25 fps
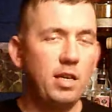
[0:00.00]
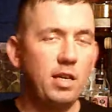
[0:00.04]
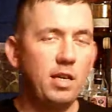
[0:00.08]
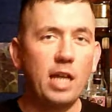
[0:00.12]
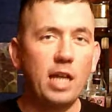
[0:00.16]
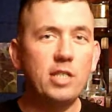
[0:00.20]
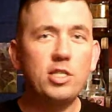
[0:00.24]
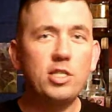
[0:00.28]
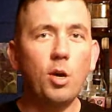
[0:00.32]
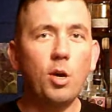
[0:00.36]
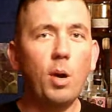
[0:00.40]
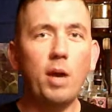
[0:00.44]

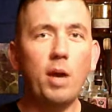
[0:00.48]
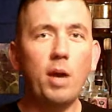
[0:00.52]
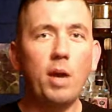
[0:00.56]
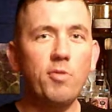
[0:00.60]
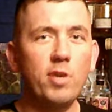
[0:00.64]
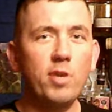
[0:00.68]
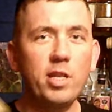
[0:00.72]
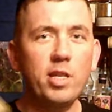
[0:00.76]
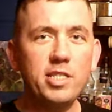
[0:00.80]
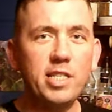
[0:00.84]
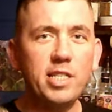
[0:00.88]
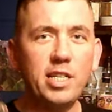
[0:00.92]
And so I
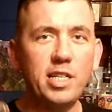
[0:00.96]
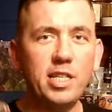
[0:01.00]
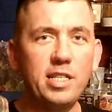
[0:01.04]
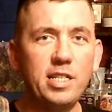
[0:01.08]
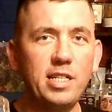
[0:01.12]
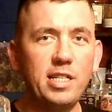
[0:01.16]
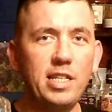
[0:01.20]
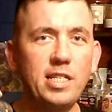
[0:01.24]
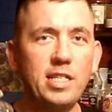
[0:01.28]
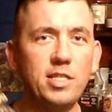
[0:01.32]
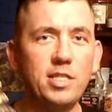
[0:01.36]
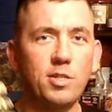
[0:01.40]
really didn't
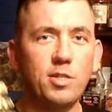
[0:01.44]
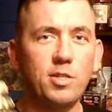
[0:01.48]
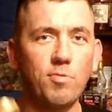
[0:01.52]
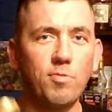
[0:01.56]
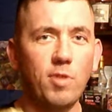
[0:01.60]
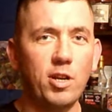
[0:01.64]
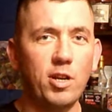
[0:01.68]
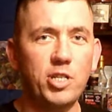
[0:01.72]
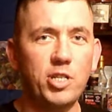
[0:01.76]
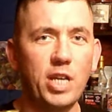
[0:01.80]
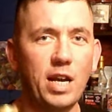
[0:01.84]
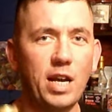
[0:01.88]
need to rush